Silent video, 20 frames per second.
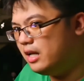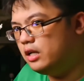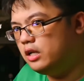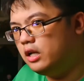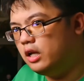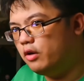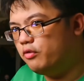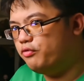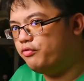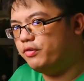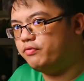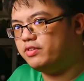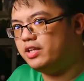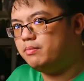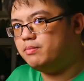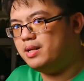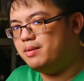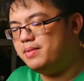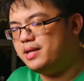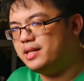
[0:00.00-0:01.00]
love
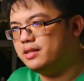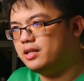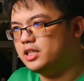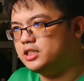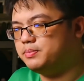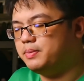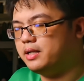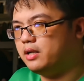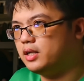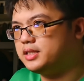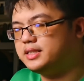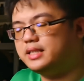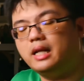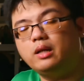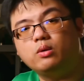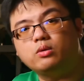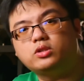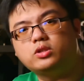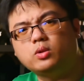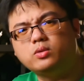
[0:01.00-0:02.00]
50mm because they
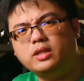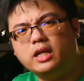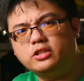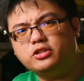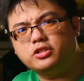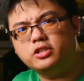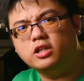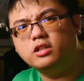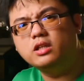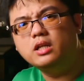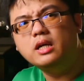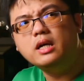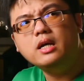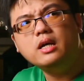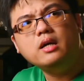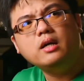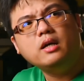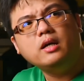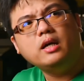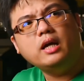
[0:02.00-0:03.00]
look so natural.
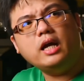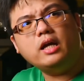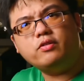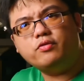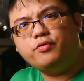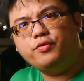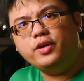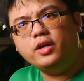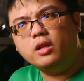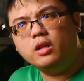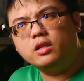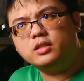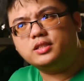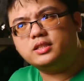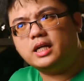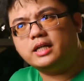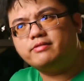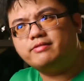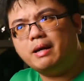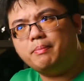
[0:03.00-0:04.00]
It feels
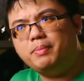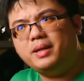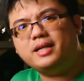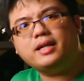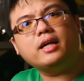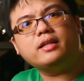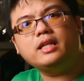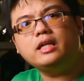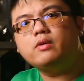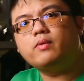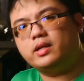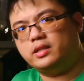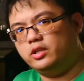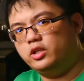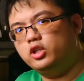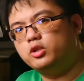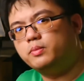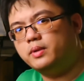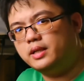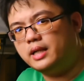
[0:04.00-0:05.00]
like replicating what the
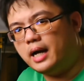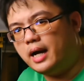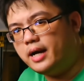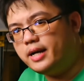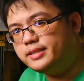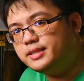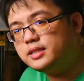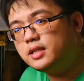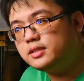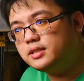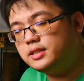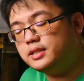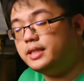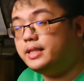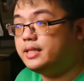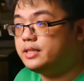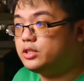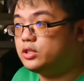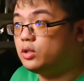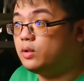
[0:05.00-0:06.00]
human eyes
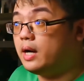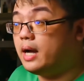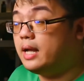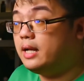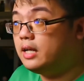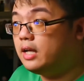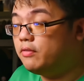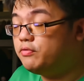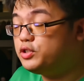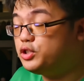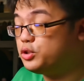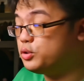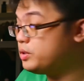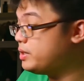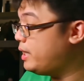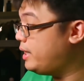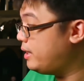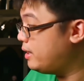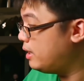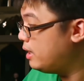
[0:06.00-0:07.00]
see. So I love
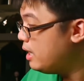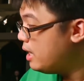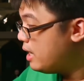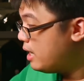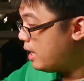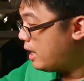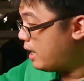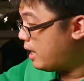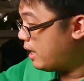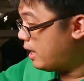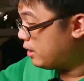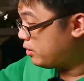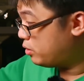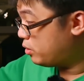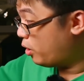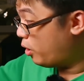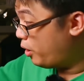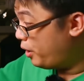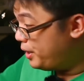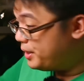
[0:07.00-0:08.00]
shooting
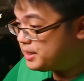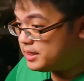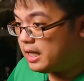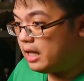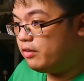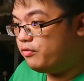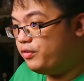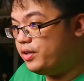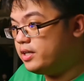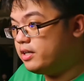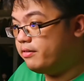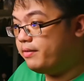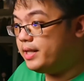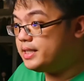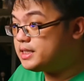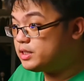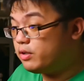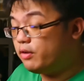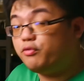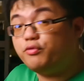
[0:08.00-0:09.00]
toys and
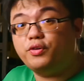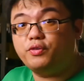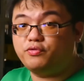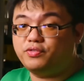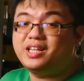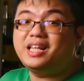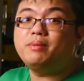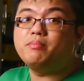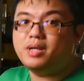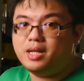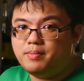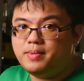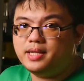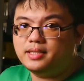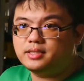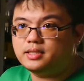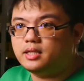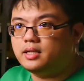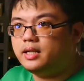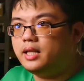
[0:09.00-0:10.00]
figurines with
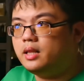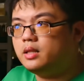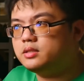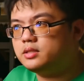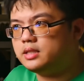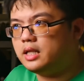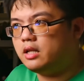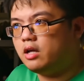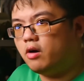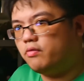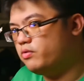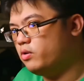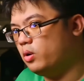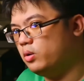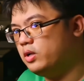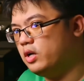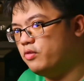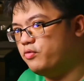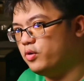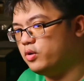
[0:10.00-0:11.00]
50mm instead of
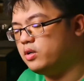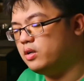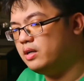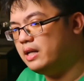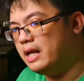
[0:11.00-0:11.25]
longer focal